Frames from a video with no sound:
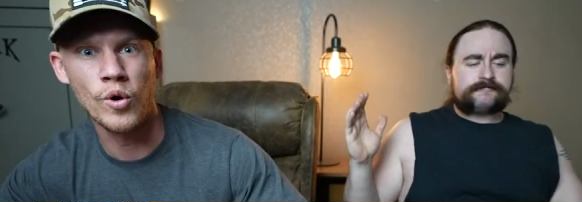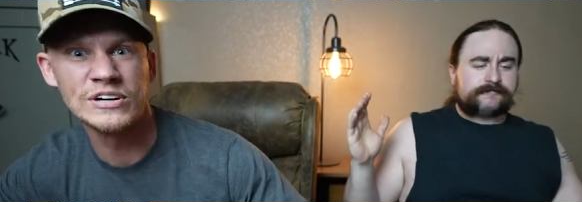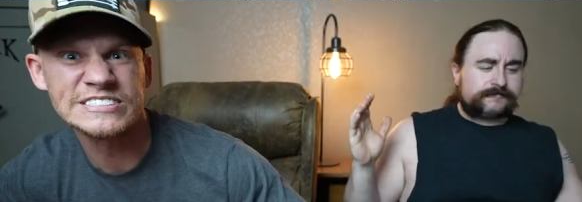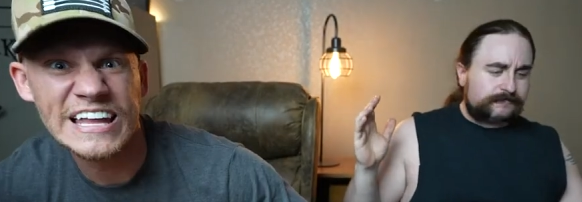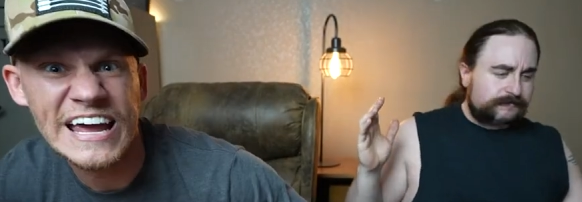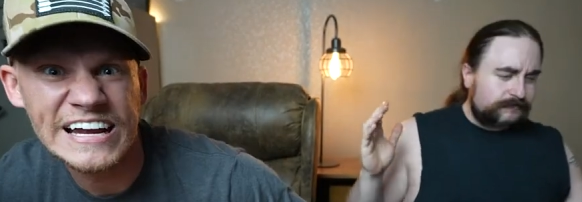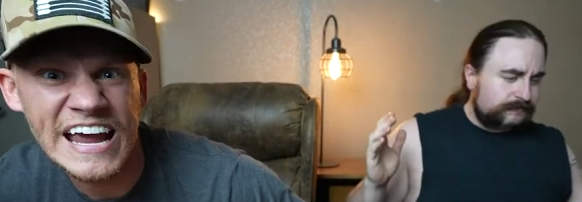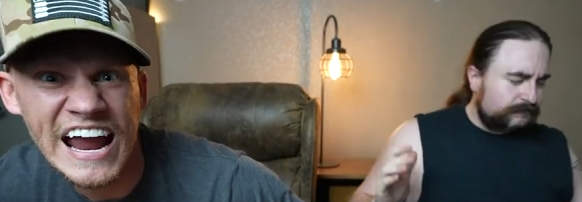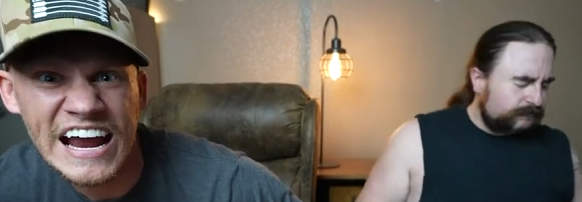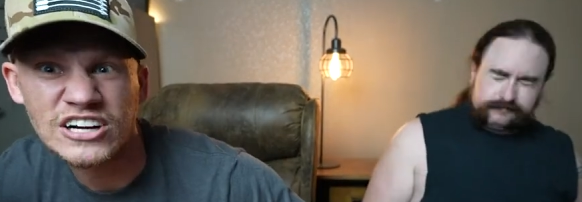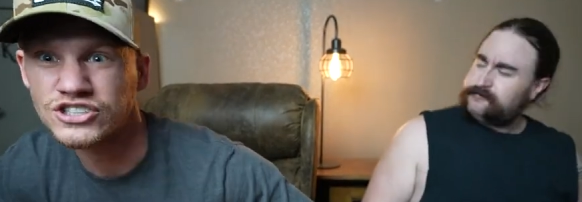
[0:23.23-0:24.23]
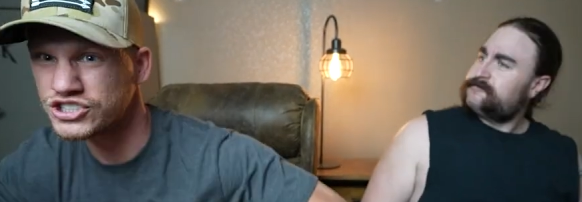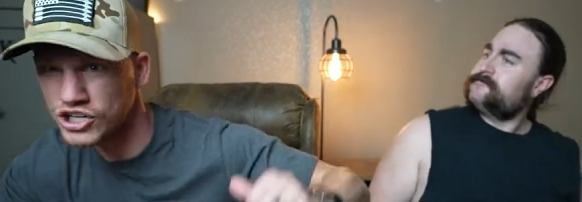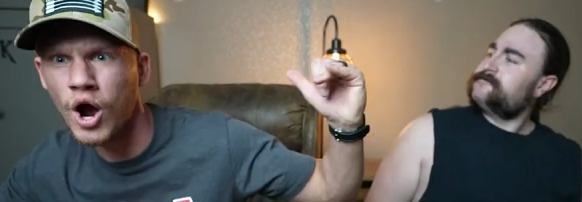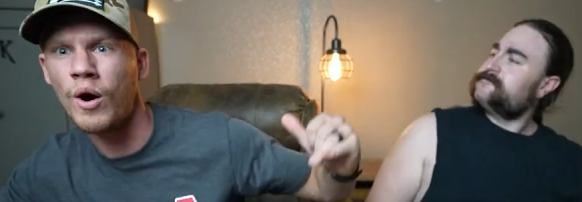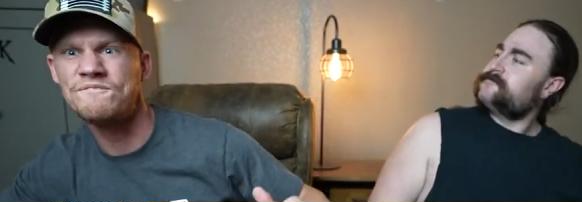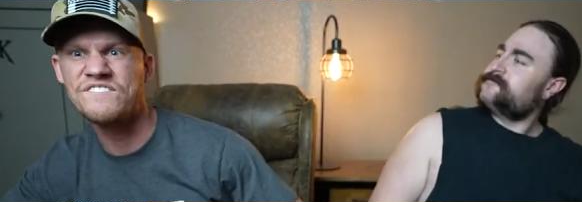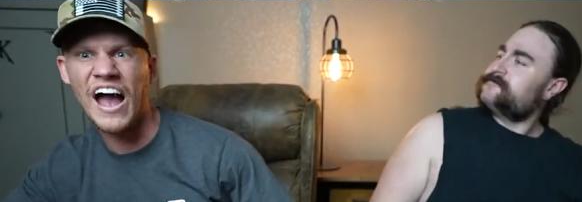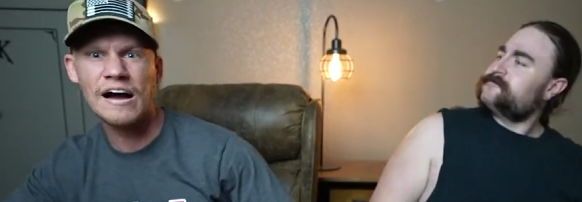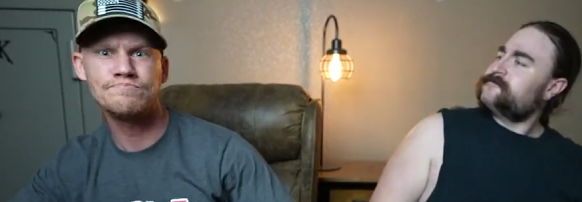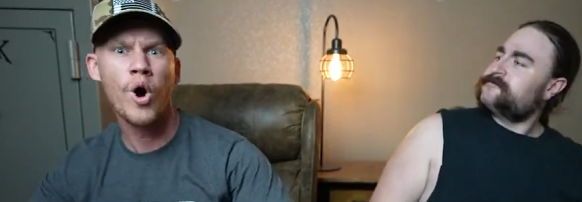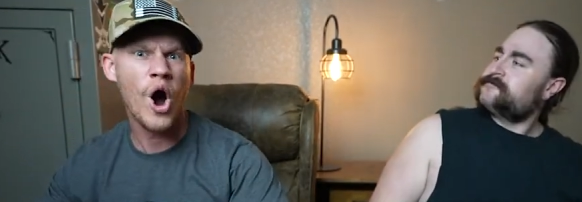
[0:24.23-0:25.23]
Speaker 1: Boy's leg hair. Show him,
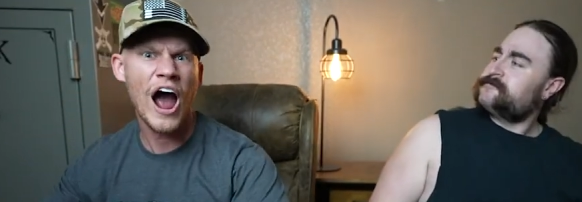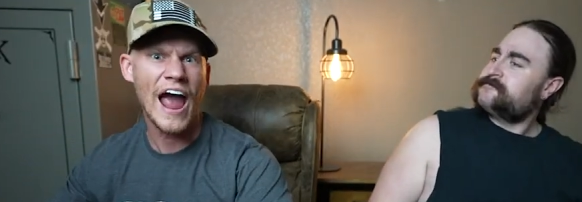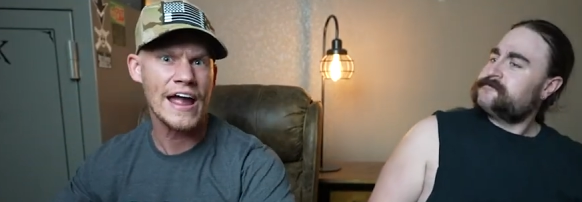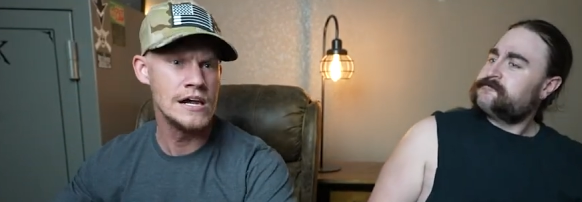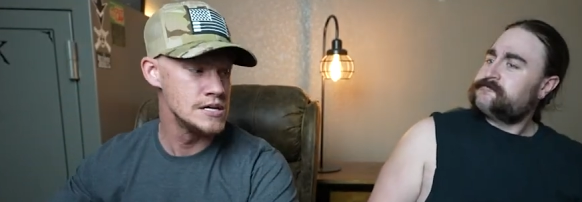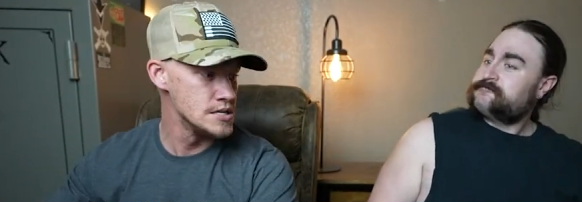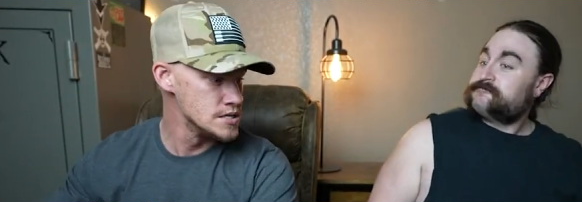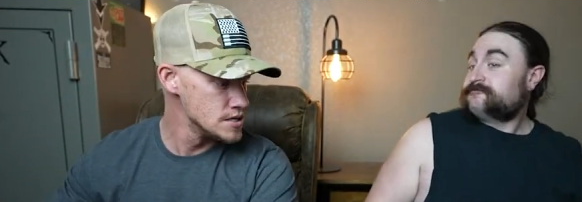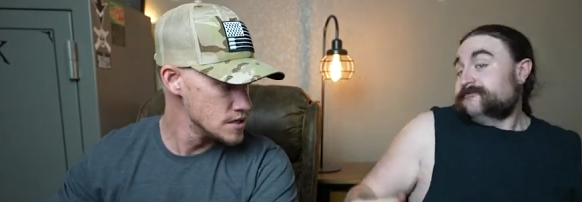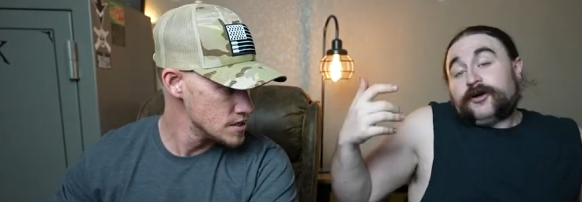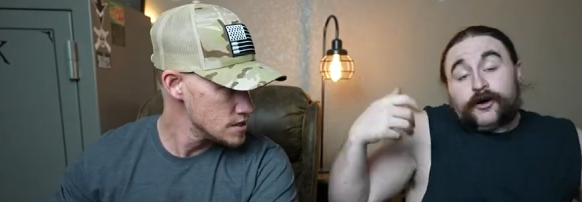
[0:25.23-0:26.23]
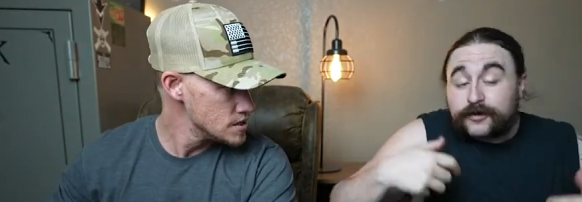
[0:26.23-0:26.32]
Fat Boy!